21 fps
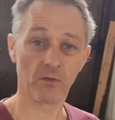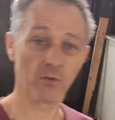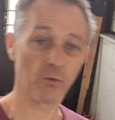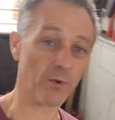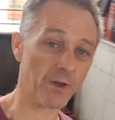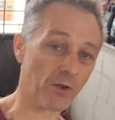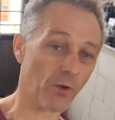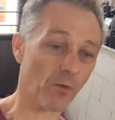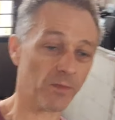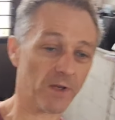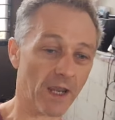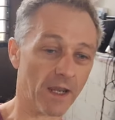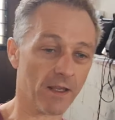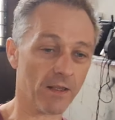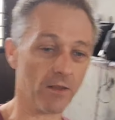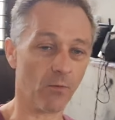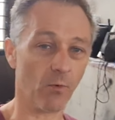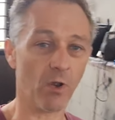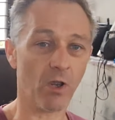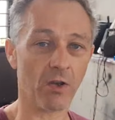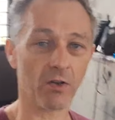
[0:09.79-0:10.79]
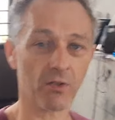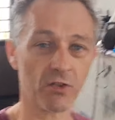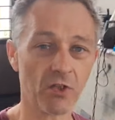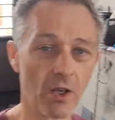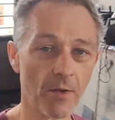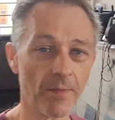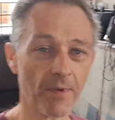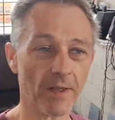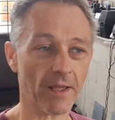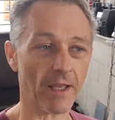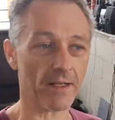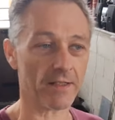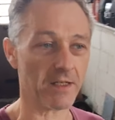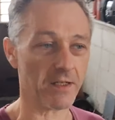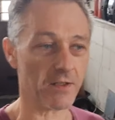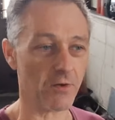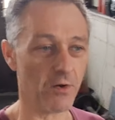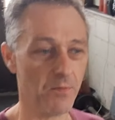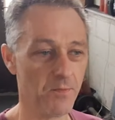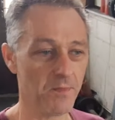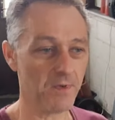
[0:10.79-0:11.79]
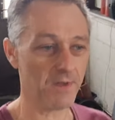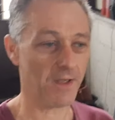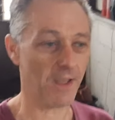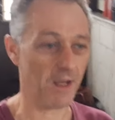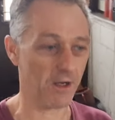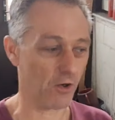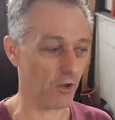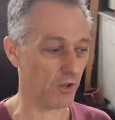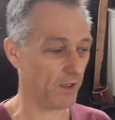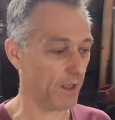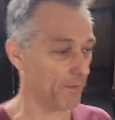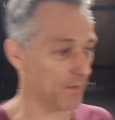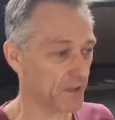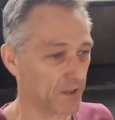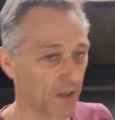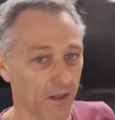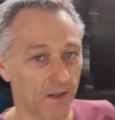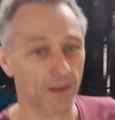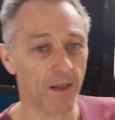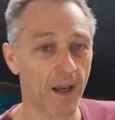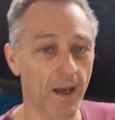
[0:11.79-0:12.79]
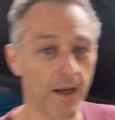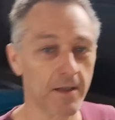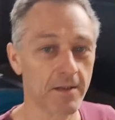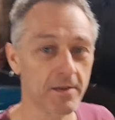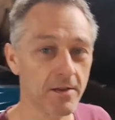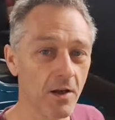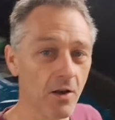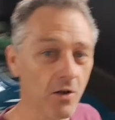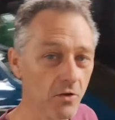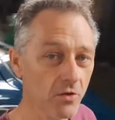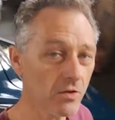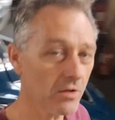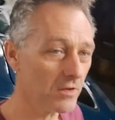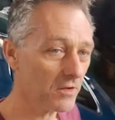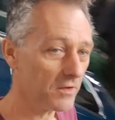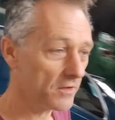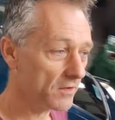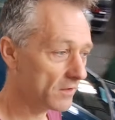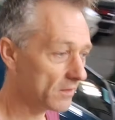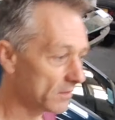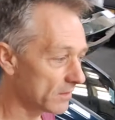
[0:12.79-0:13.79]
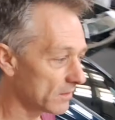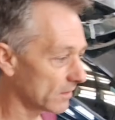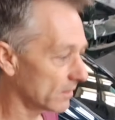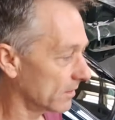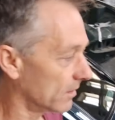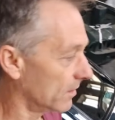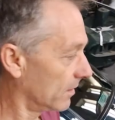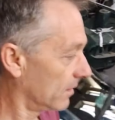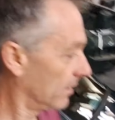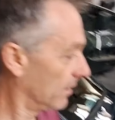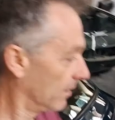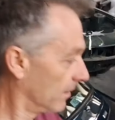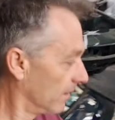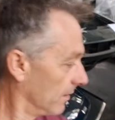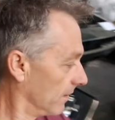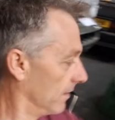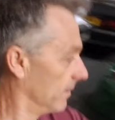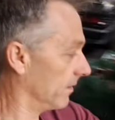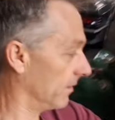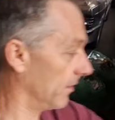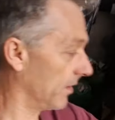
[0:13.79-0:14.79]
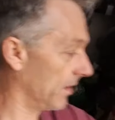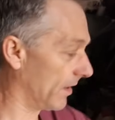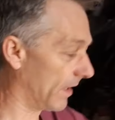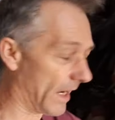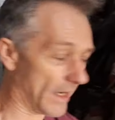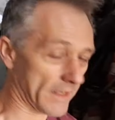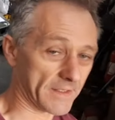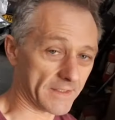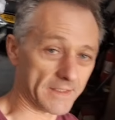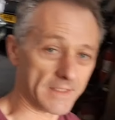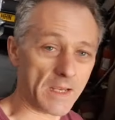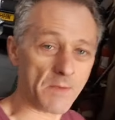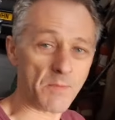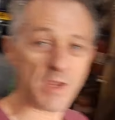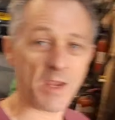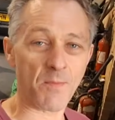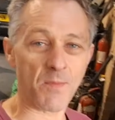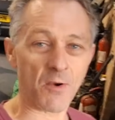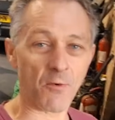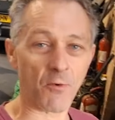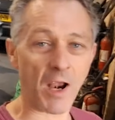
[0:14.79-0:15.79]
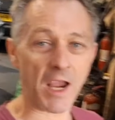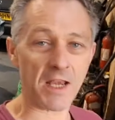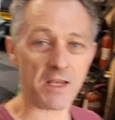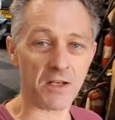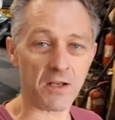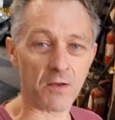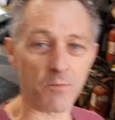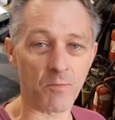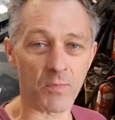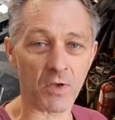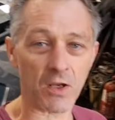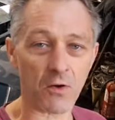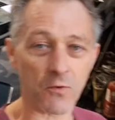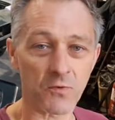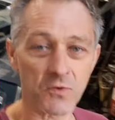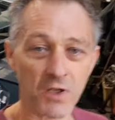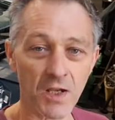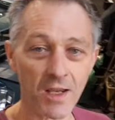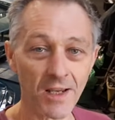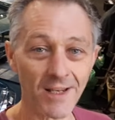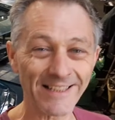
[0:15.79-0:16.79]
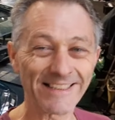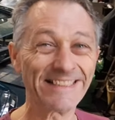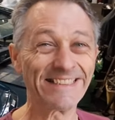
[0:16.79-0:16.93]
Quick update in the workshop, I like to do them. Hang on, let me turn the lights on. Now you like to see me in my radiant beauty.